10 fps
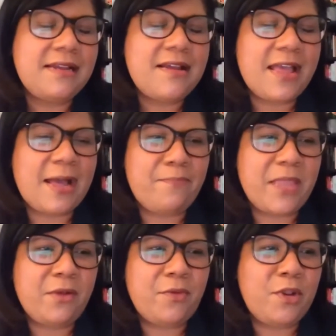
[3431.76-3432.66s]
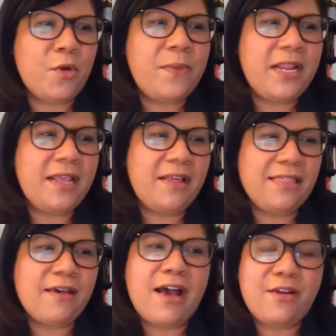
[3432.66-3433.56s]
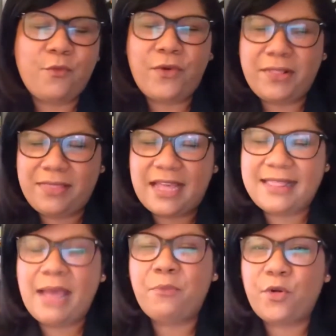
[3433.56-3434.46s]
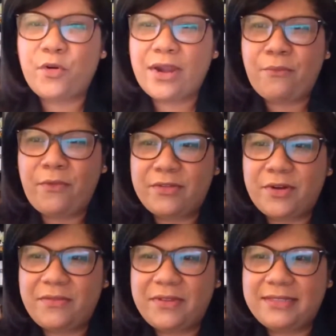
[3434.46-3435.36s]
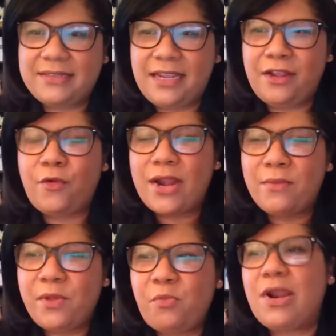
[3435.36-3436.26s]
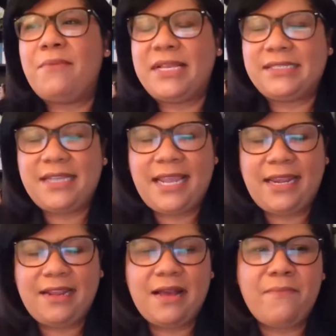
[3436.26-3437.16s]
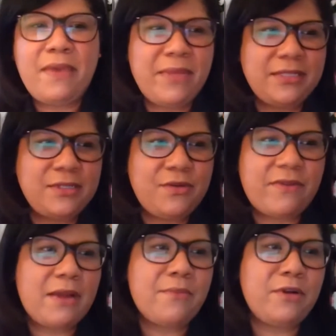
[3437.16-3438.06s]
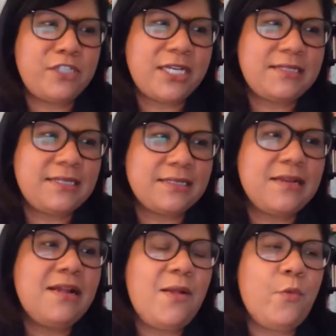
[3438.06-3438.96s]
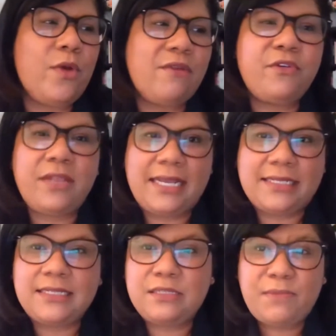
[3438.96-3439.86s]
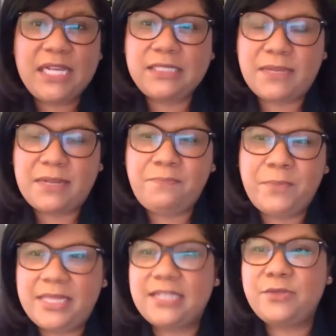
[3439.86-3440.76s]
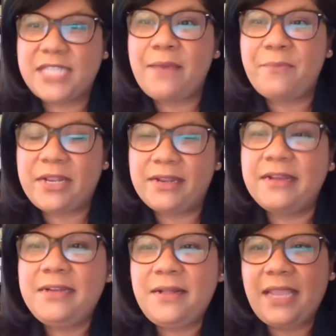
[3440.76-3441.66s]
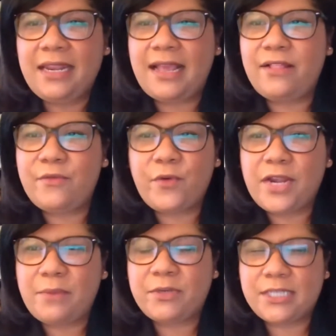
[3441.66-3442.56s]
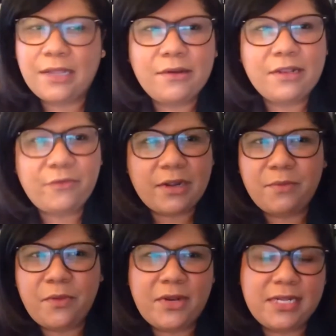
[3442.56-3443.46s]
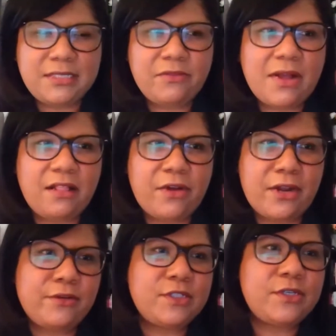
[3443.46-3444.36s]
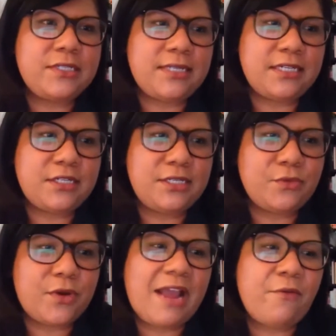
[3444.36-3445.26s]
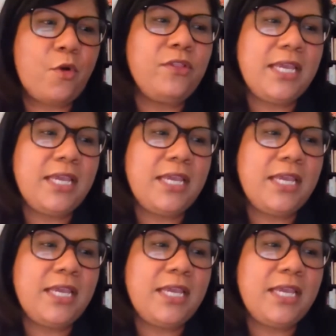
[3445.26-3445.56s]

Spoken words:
And nobody thought that program, with sort of its incredible promise and commitment to environmental justice, would ever lead to displacement. But that's what's happened in California, particularly for communities of color and other jurisdictions, where only